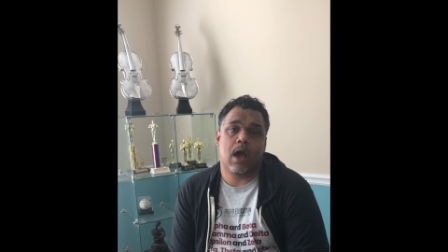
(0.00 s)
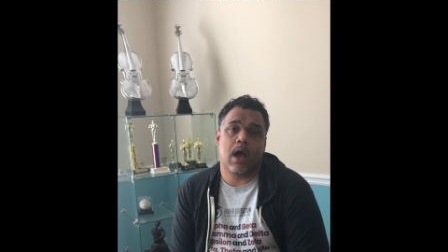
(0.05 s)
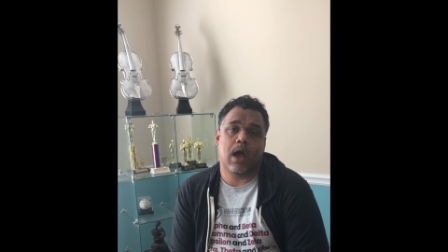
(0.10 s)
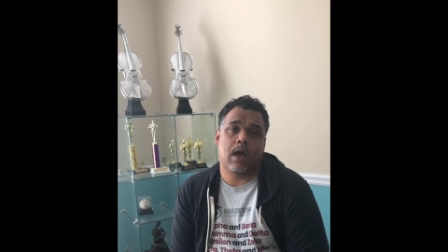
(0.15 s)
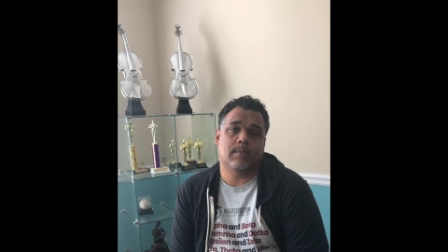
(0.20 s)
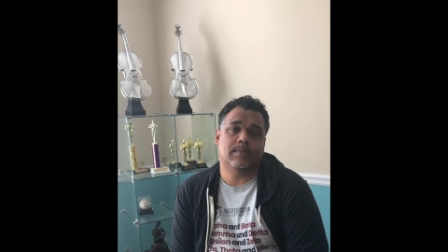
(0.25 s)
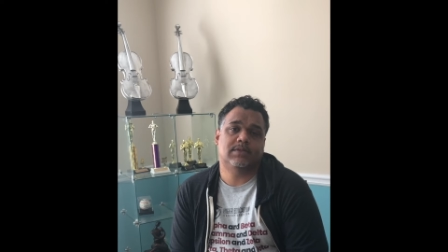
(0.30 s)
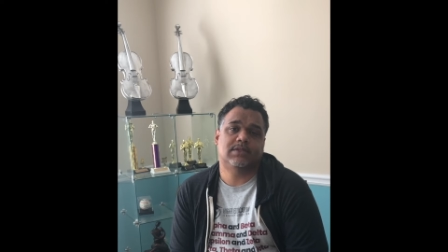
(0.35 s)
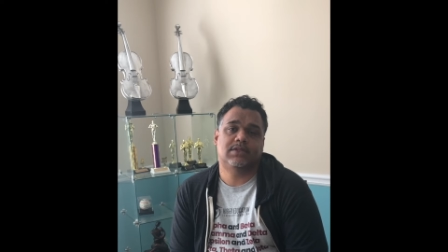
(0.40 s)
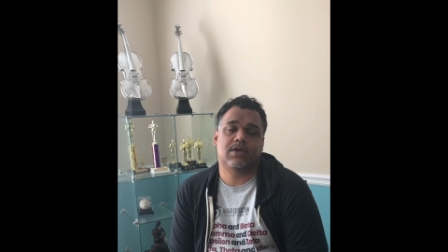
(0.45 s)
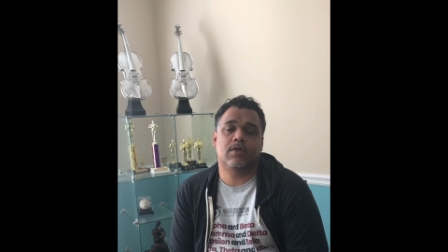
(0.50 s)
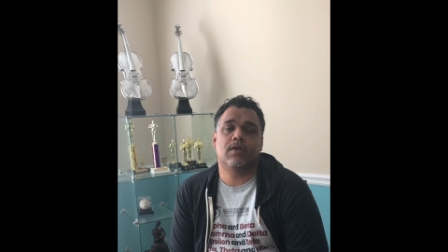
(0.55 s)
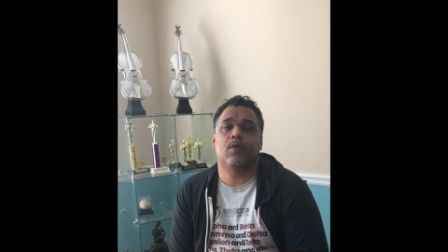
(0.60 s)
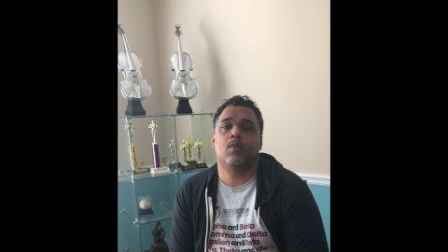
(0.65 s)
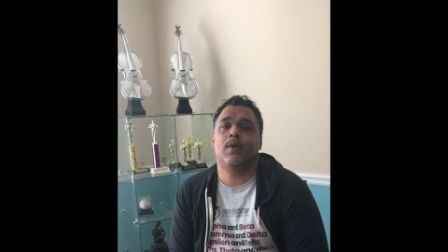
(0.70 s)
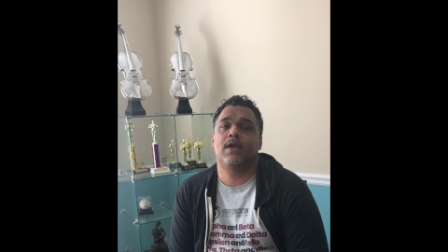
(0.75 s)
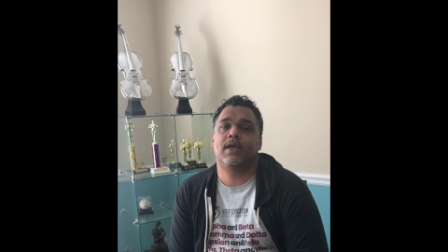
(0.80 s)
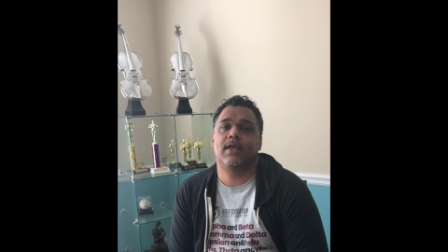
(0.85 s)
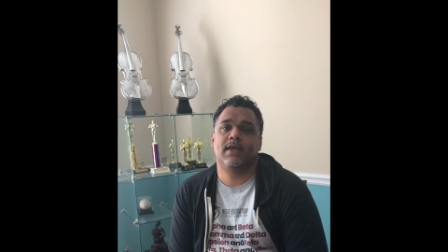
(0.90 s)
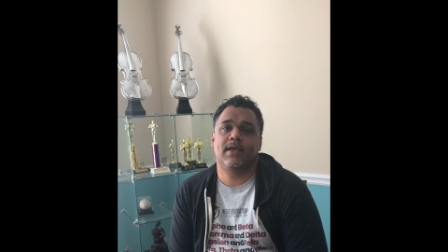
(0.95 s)
um, so that
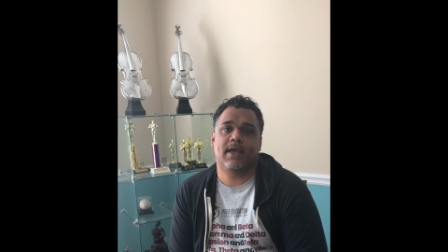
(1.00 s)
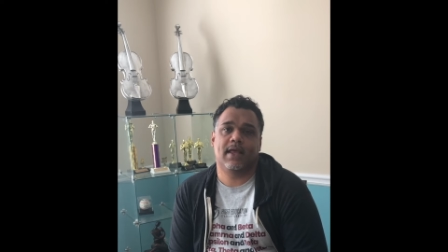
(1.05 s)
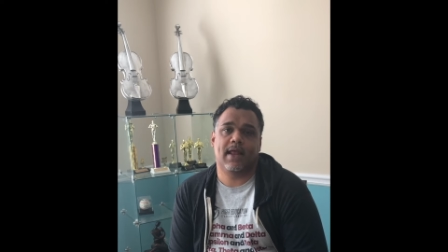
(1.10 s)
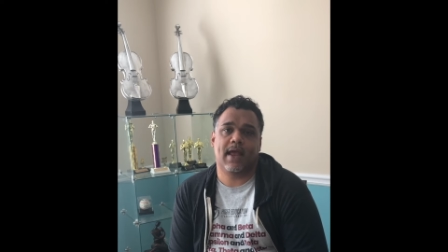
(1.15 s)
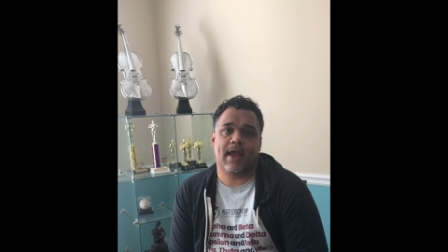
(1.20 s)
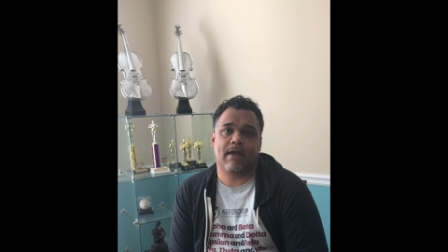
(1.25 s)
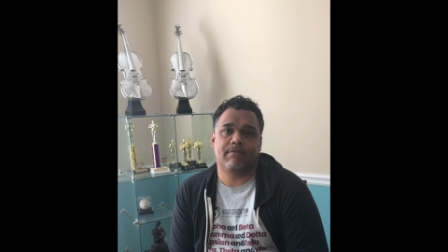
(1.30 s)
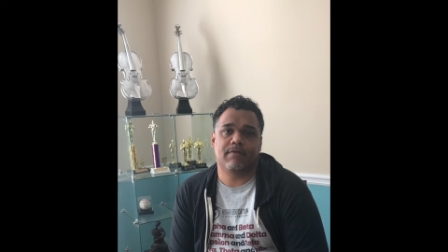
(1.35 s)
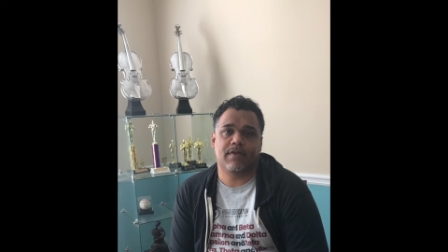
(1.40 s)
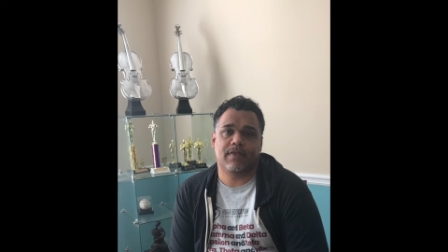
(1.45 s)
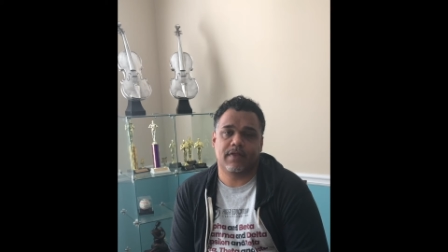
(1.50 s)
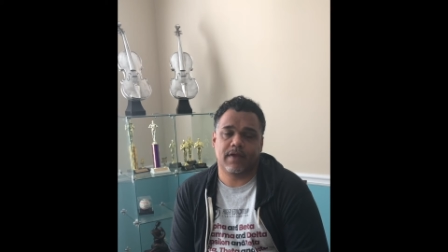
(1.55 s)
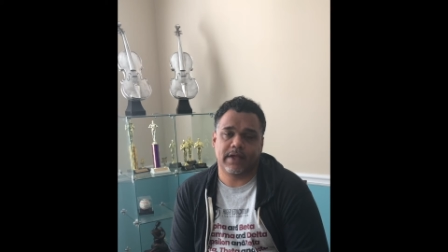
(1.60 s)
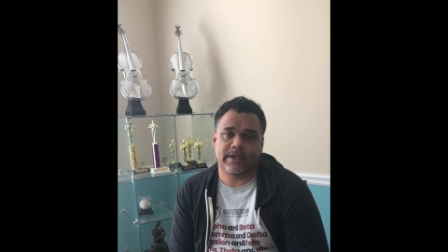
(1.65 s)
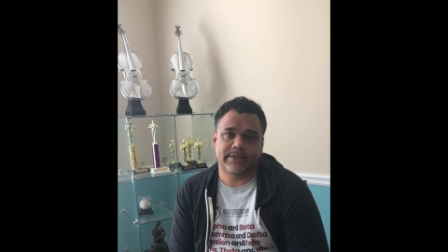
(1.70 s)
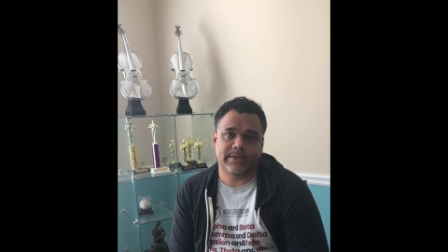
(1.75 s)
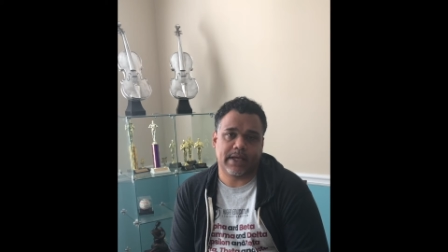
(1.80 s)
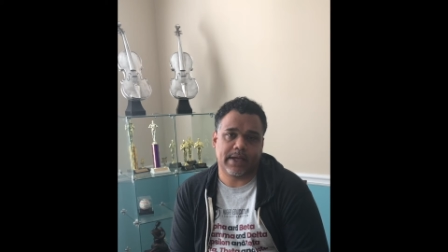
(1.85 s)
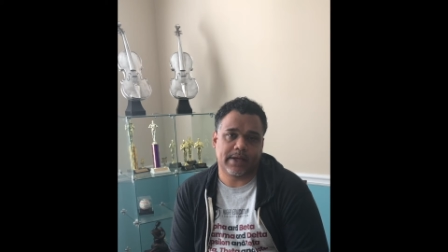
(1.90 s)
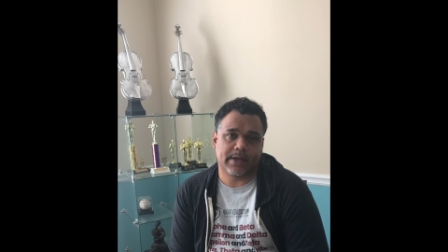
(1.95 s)
we can get
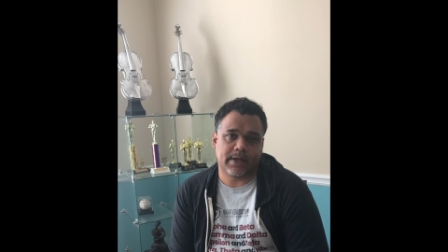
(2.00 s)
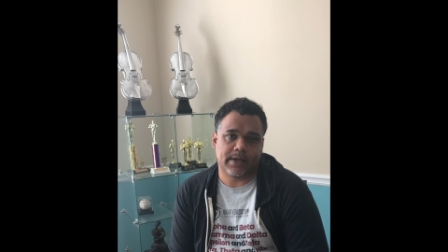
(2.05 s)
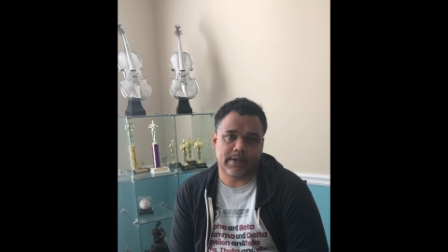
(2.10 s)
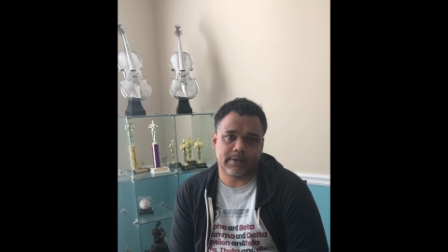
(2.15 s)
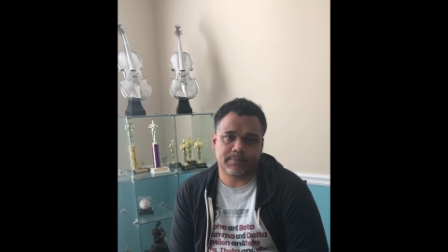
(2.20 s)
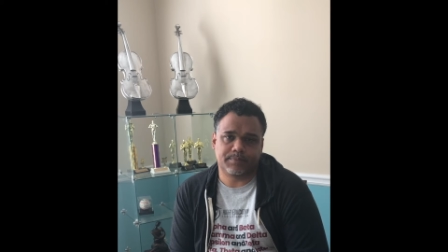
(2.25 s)
everything done.